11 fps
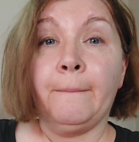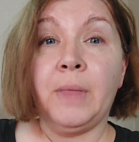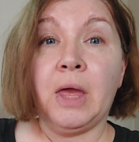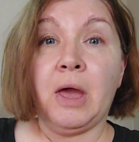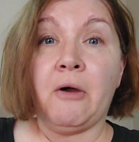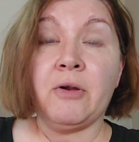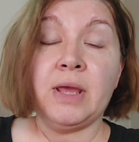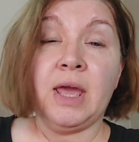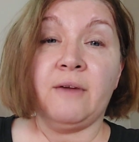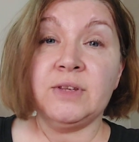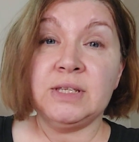They already
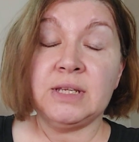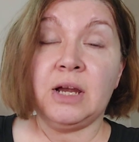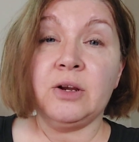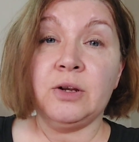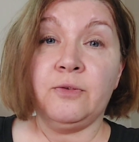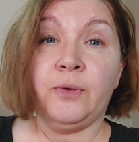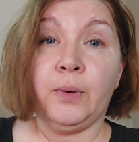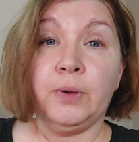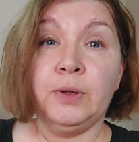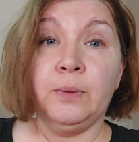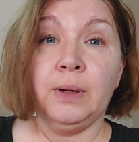have it started for
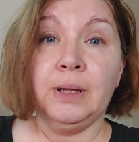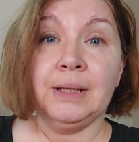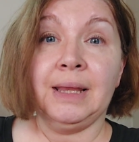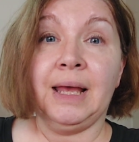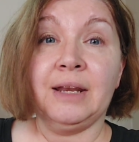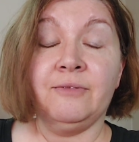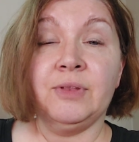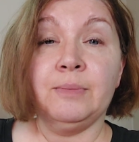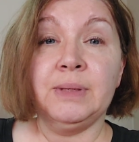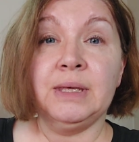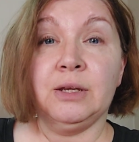you in a lot of the
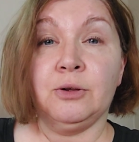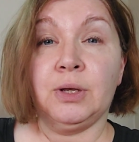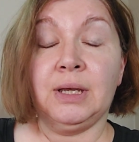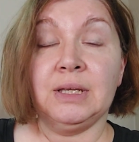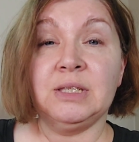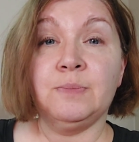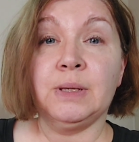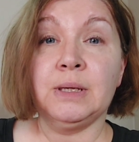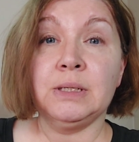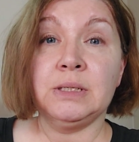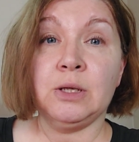beginner kits
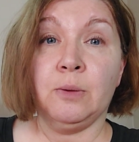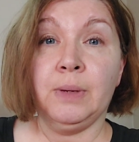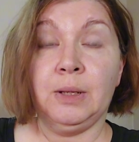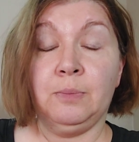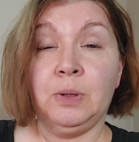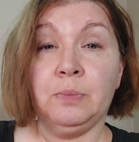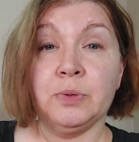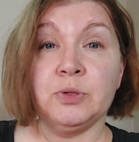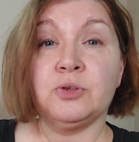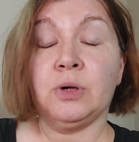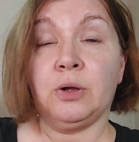because so many people
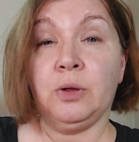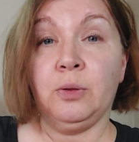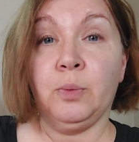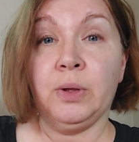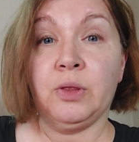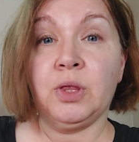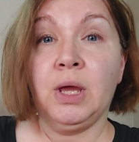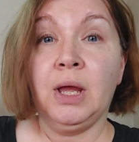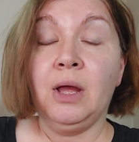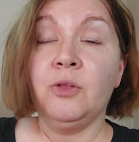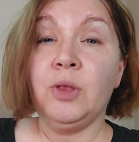struggle with
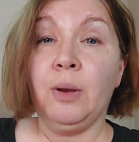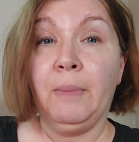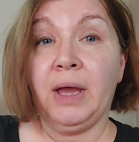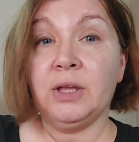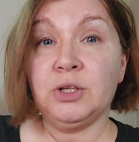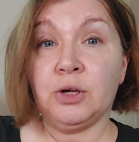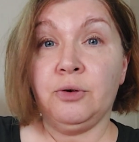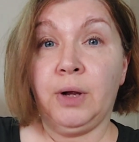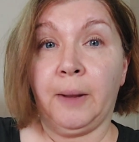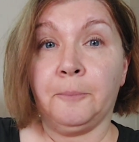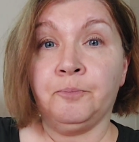the magic
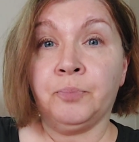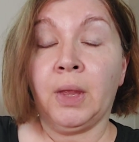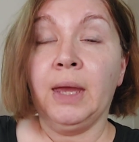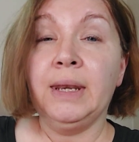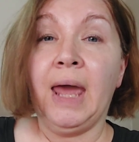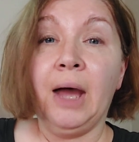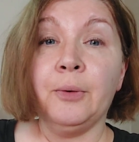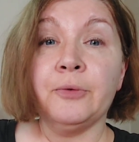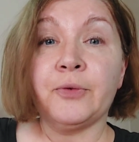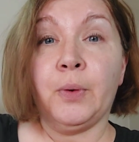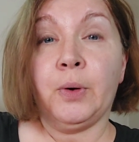ring. Now,
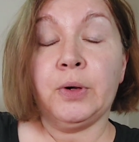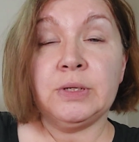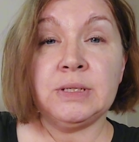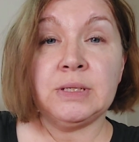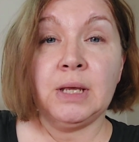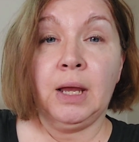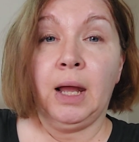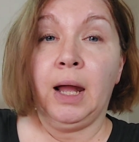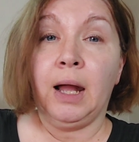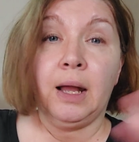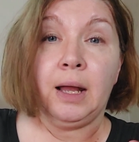of course,
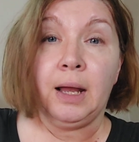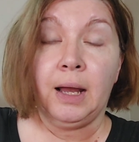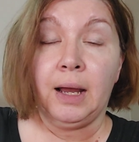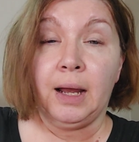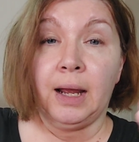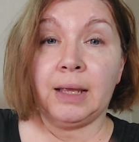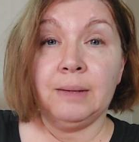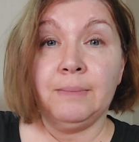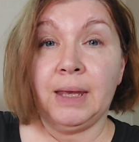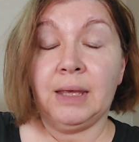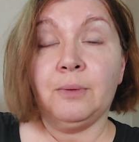I can
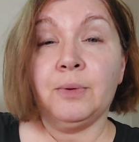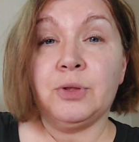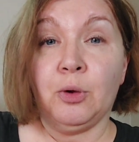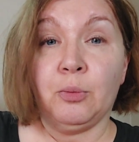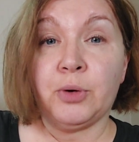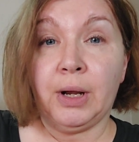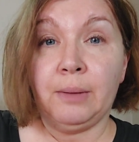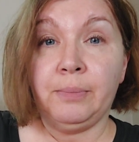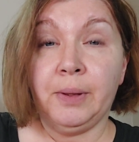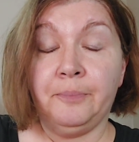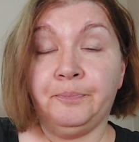make it with no
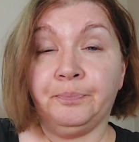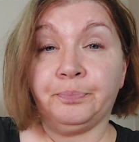problem.